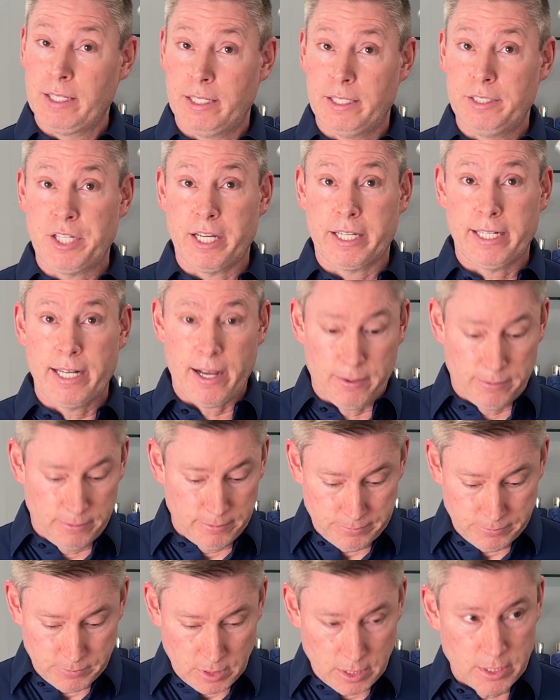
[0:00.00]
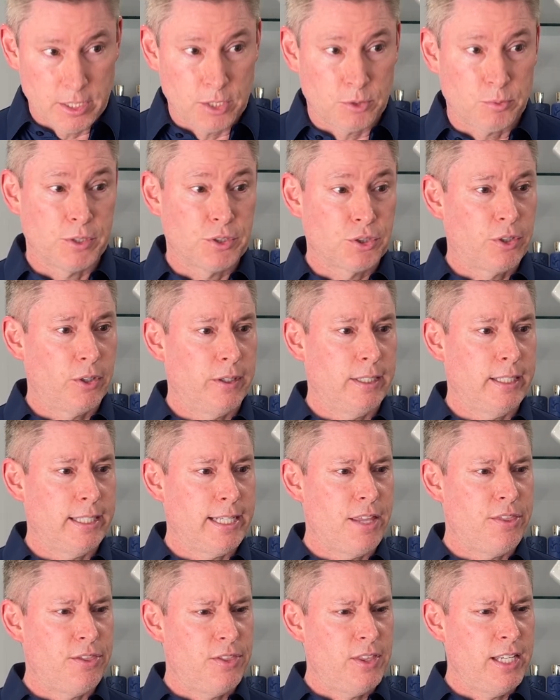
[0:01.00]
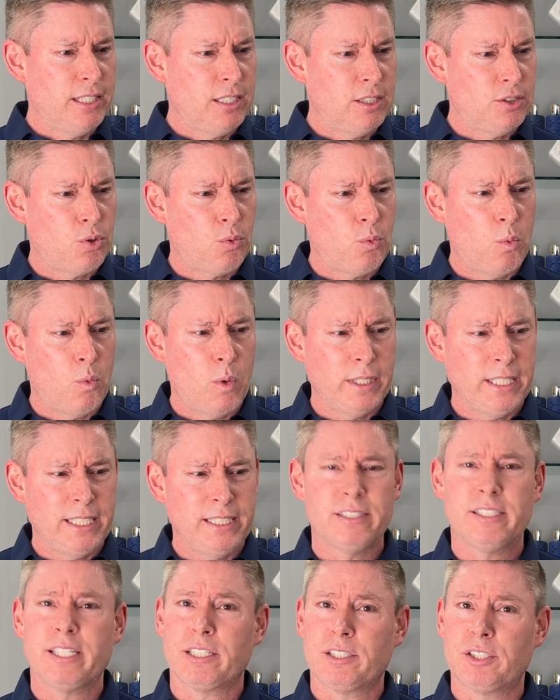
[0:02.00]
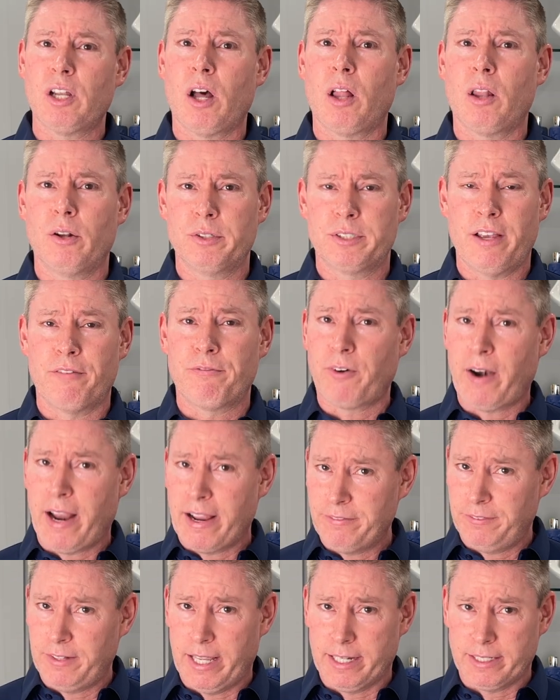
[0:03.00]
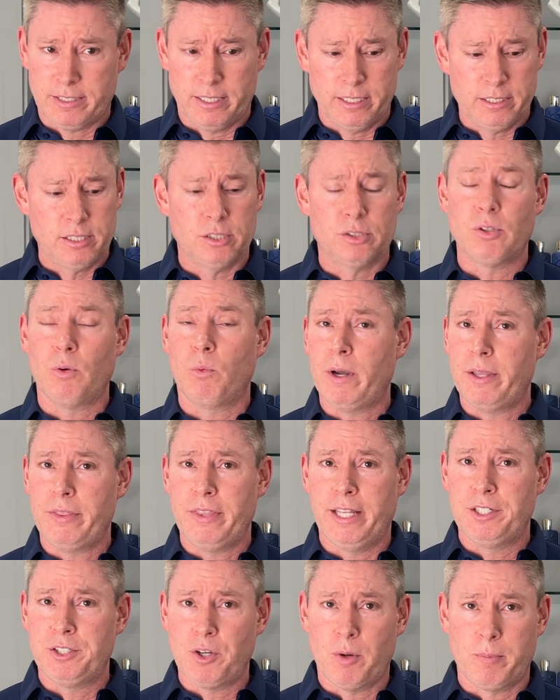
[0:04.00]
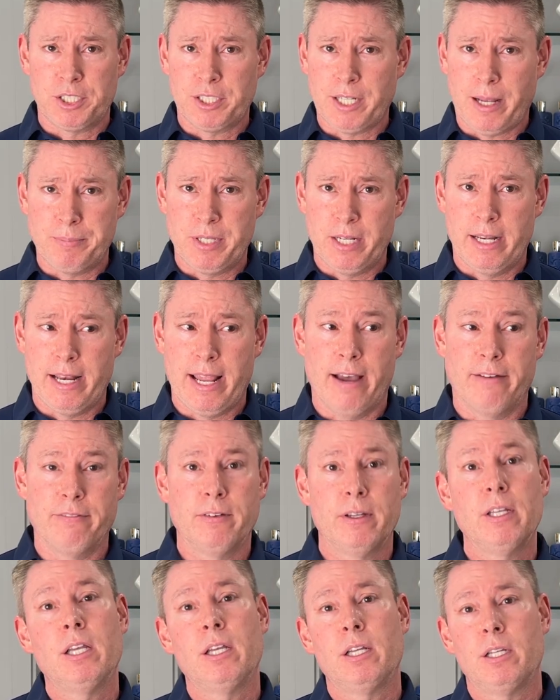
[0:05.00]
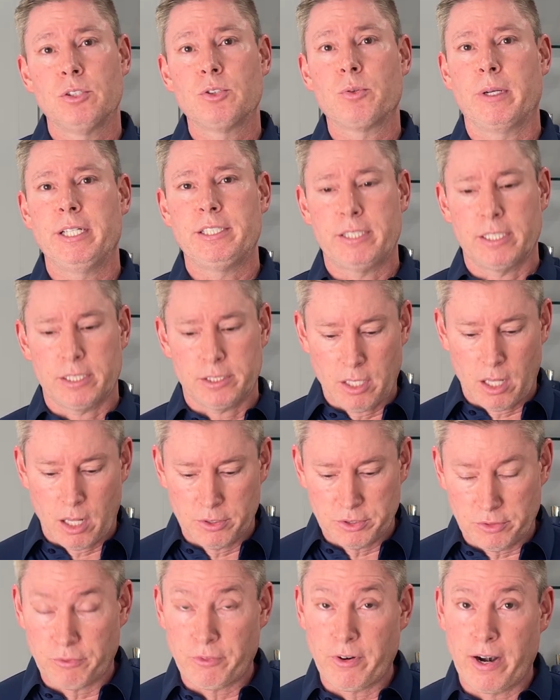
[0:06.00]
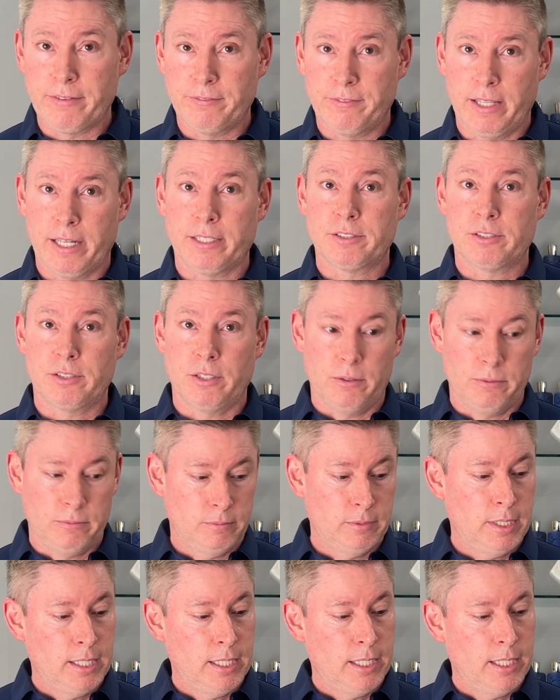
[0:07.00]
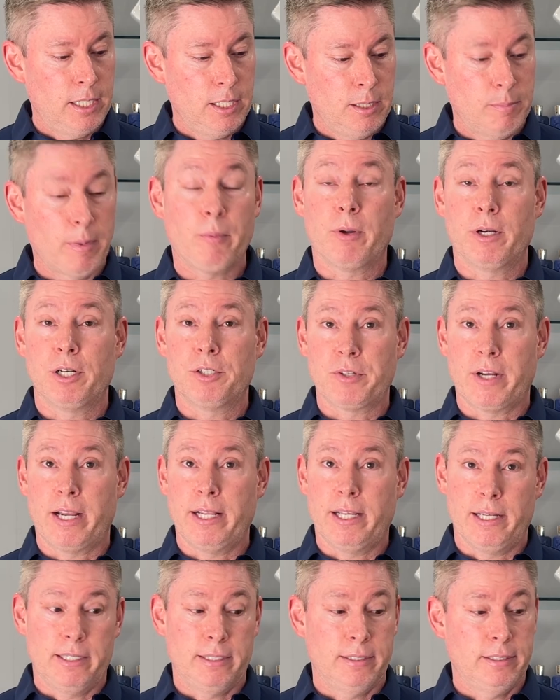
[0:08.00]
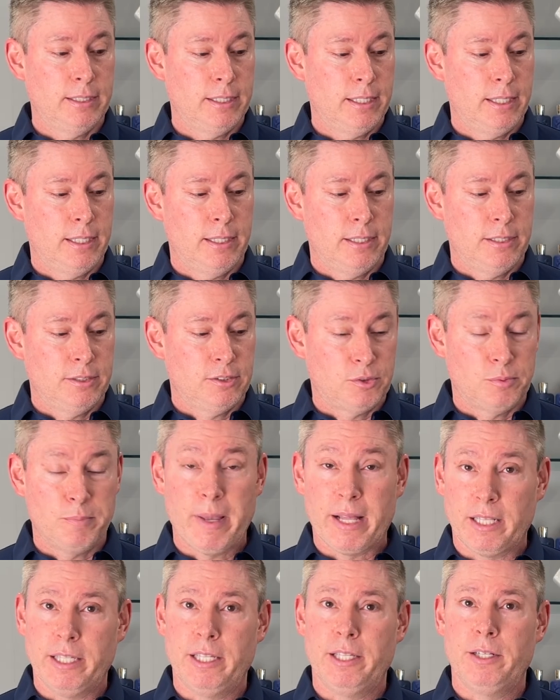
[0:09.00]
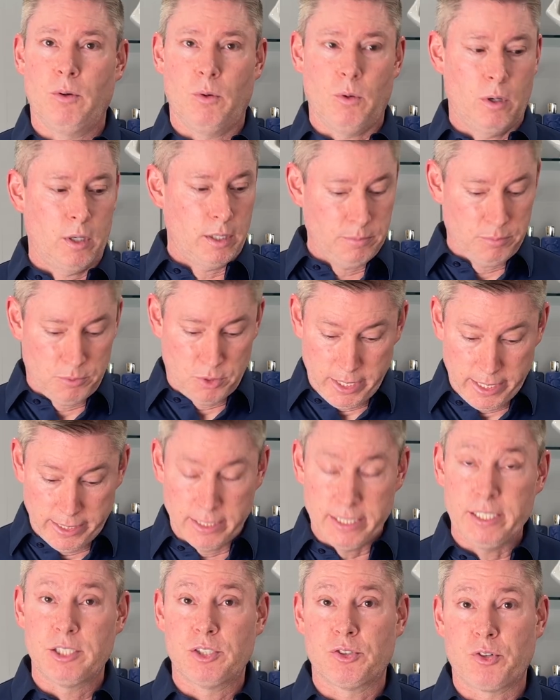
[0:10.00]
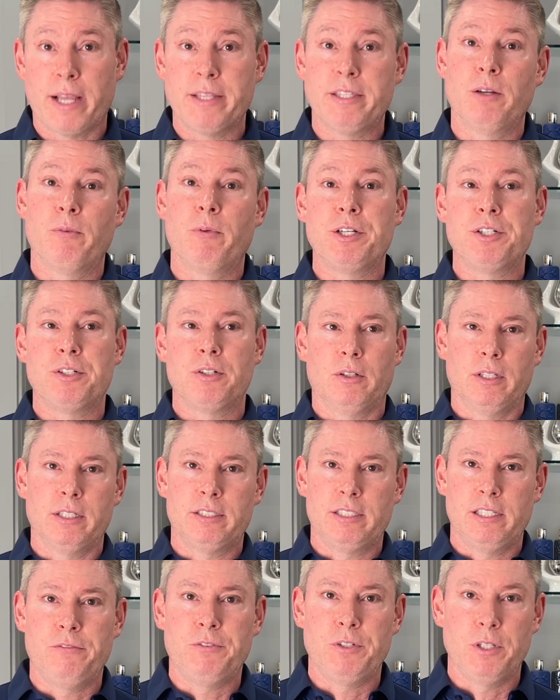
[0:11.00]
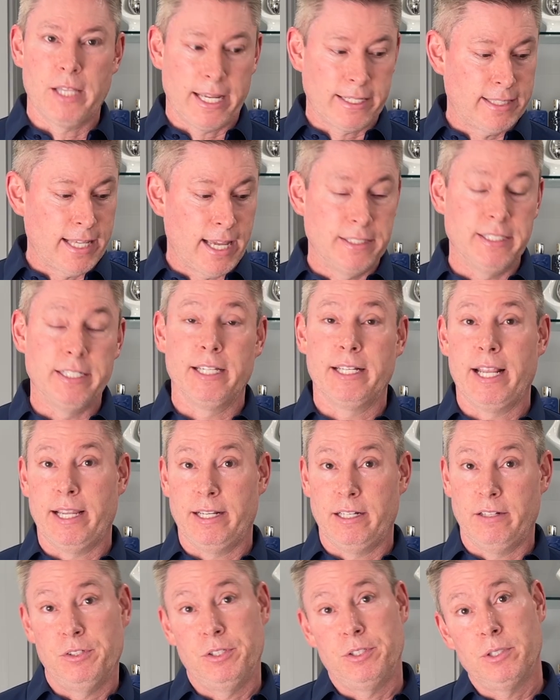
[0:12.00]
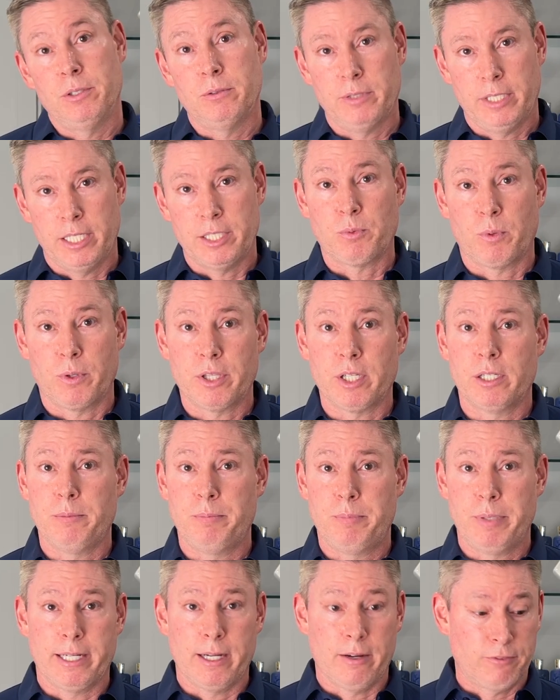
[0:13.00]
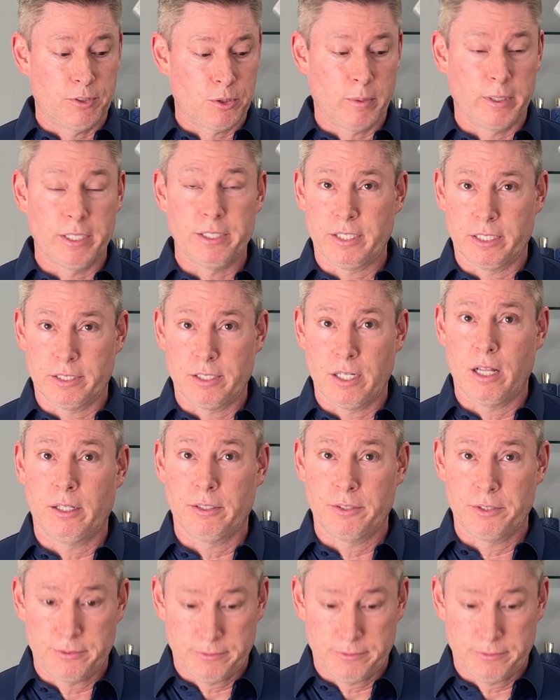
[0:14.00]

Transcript: check it out. This one's currently, I think, $26 at Fragflex. This is the one that Joma Shop didn't have. $26 at Fragflex. So you might want to try to smell it or at least try the original and see if you like that DNA. And if you do, it's worth a good pickup for $26.